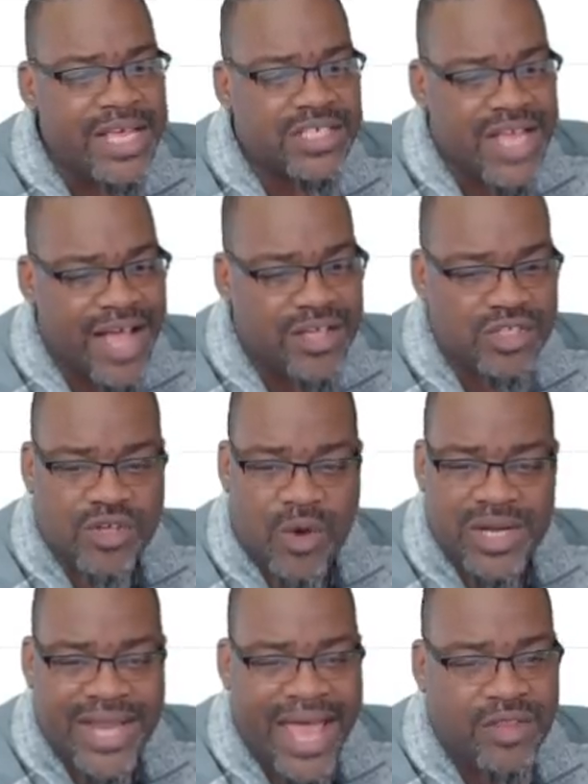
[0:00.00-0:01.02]
Stock is
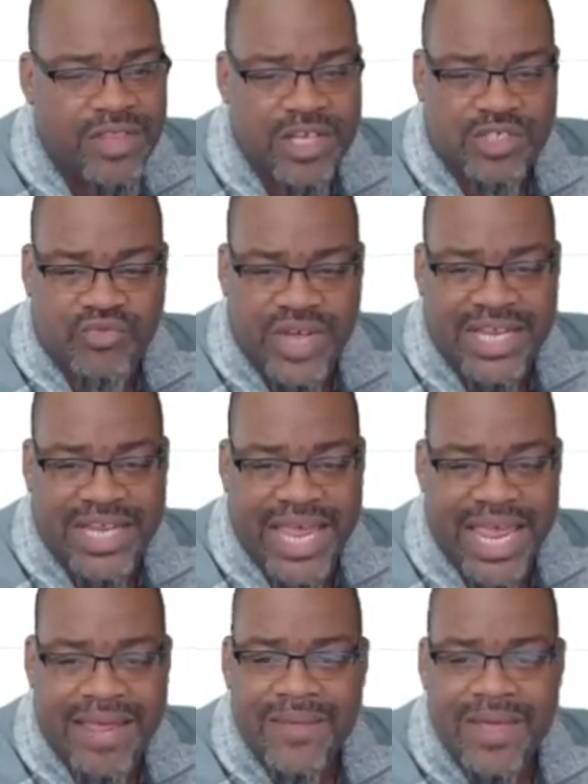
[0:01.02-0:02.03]
going down. There's three D.